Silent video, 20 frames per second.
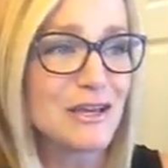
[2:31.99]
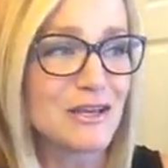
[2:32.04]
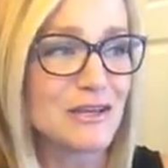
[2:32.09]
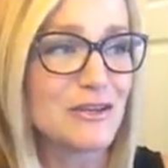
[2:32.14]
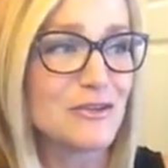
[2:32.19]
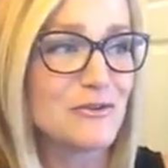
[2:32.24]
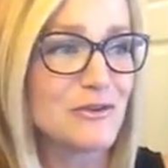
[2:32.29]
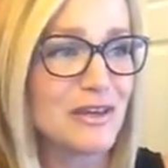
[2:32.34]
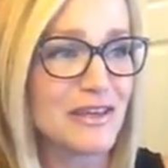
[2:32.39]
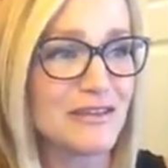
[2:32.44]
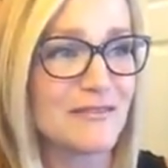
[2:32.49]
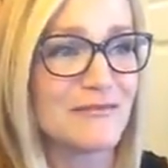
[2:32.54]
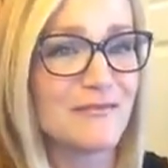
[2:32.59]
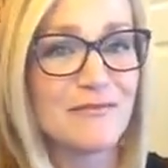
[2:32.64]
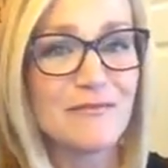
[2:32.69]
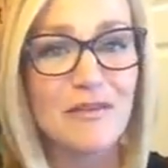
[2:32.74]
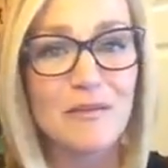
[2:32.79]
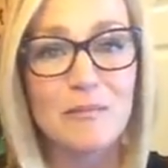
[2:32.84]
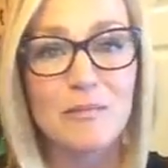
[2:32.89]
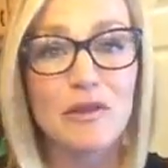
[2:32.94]

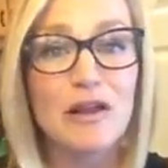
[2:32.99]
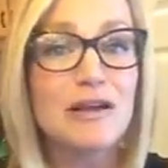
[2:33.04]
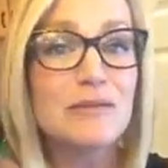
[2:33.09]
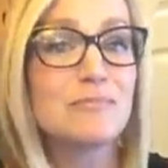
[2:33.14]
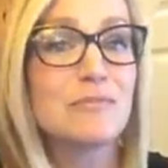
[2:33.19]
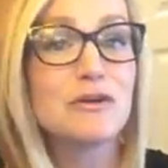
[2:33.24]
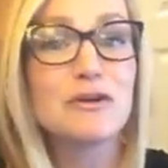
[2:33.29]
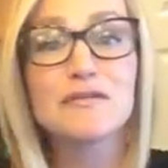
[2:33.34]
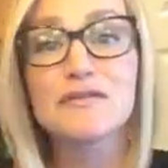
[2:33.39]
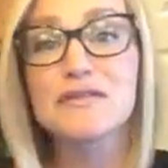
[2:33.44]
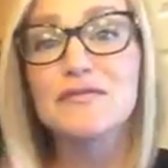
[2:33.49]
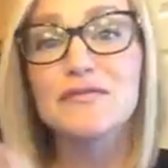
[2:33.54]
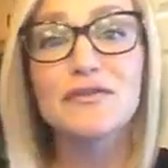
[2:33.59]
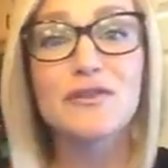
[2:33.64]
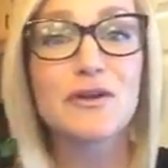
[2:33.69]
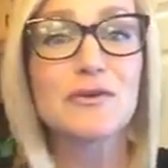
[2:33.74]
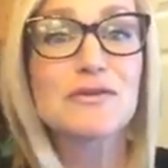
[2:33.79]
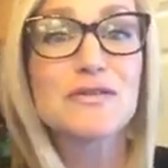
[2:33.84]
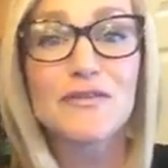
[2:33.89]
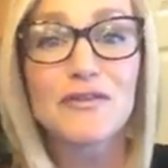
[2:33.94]
the blood moves and
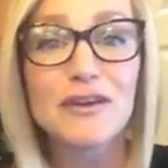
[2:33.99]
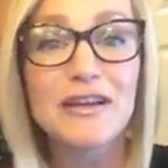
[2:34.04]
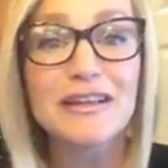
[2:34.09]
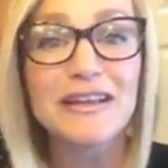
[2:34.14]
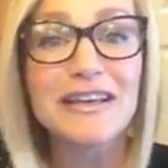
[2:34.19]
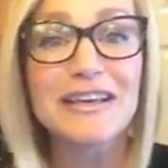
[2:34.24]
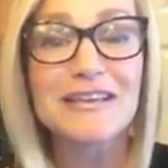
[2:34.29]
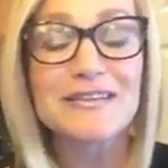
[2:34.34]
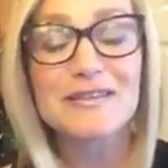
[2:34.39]
flows freely.